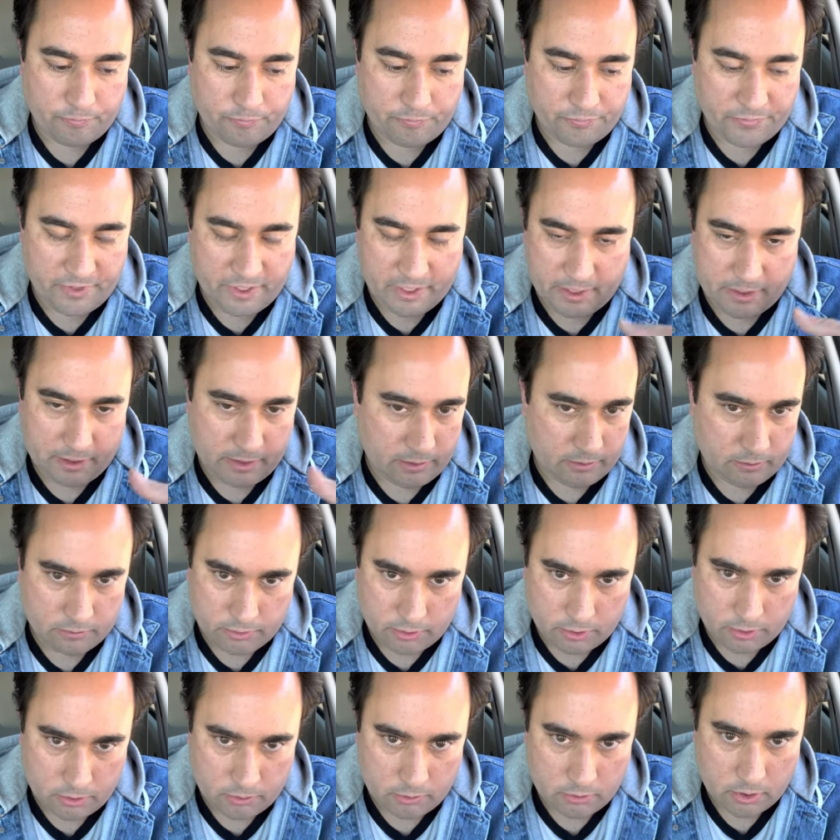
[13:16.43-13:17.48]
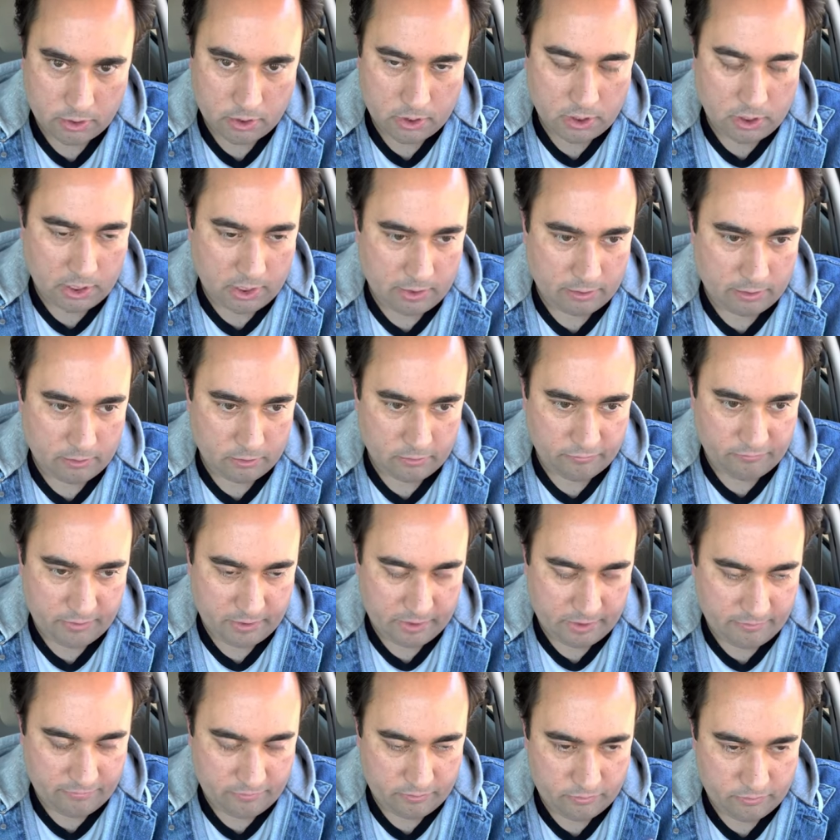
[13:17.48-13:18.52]
That I don't know. I don't know if
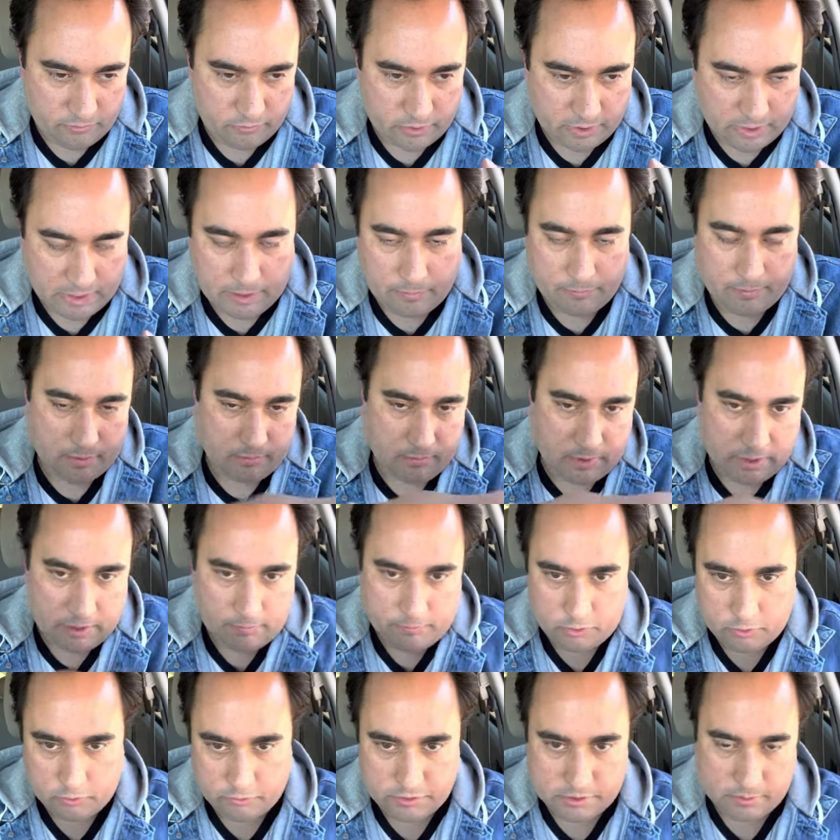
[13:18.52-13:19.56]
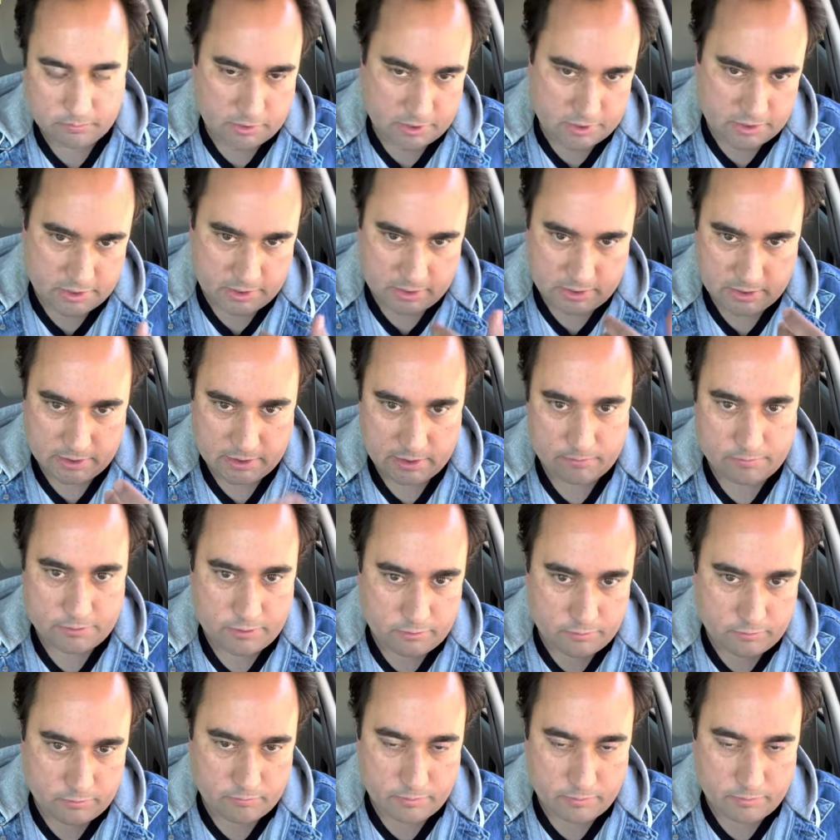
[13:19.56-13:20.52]
any of you copied my moves and presented them to